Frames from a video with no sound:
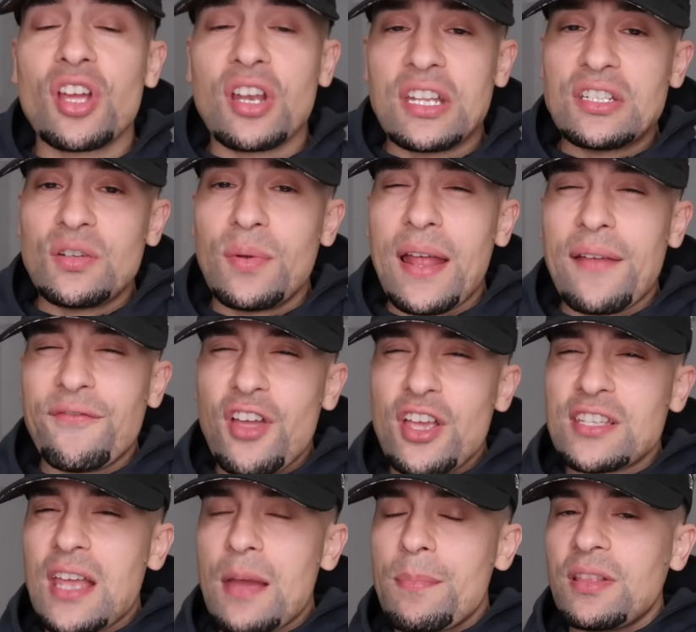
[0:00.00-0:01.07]
going to do it at
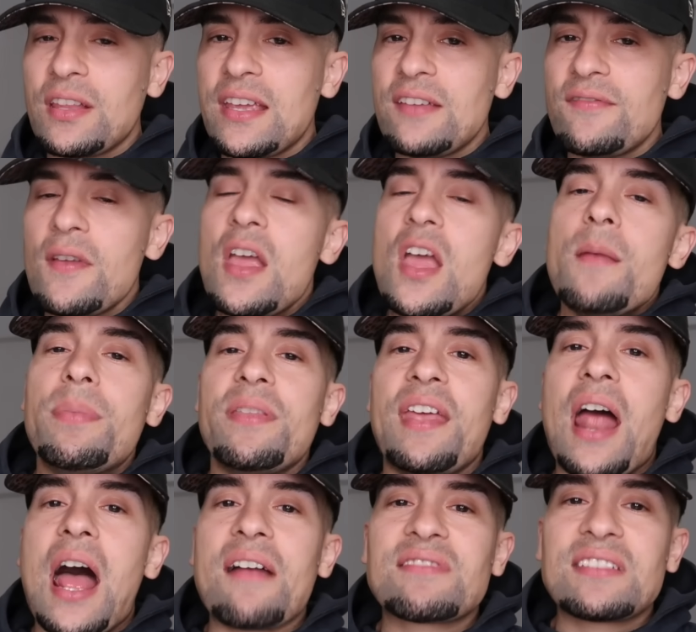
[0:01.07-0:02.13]
first, I believe. But
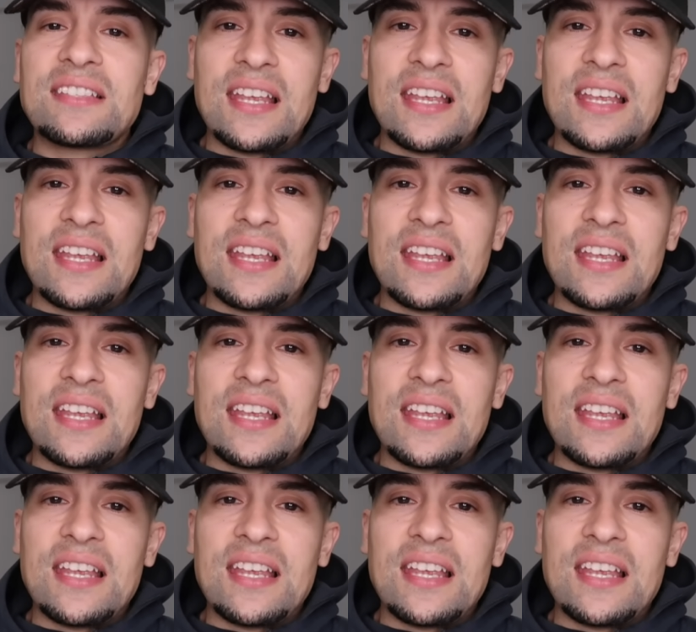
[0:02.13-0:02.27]
then after